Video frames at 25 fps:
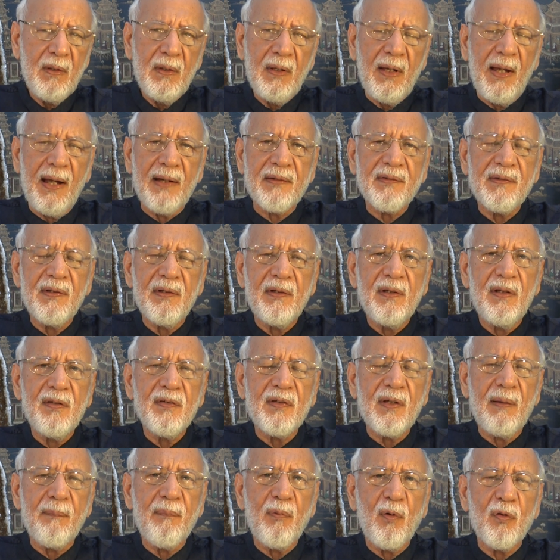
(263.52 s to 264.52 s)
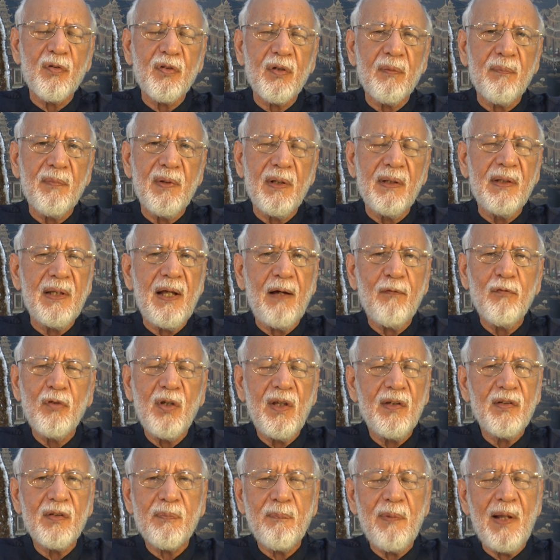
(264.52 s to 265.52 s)
Accidents are possible. Now,
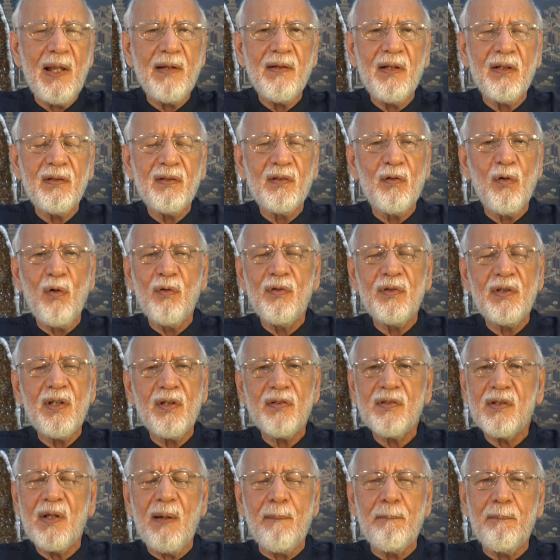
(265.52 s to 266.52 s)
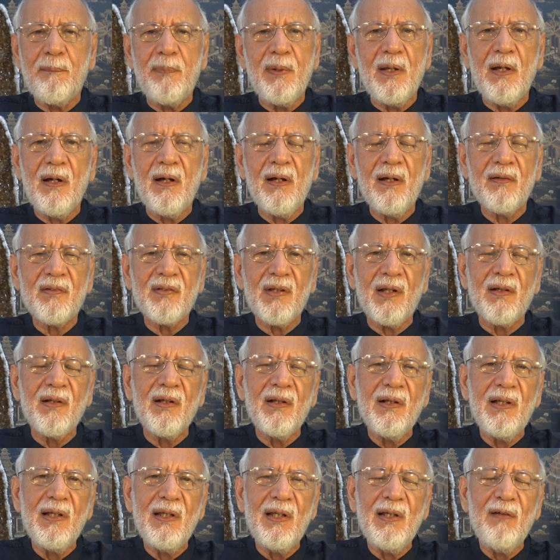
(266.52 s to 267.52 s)
these planets don't just appear
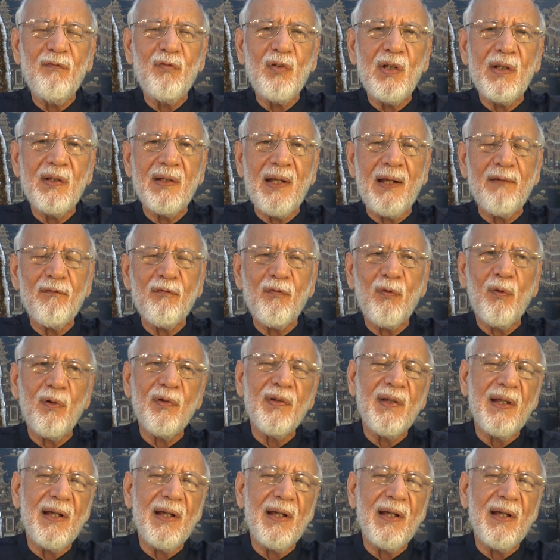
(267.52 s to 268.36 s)
suddenly evening, nightfall.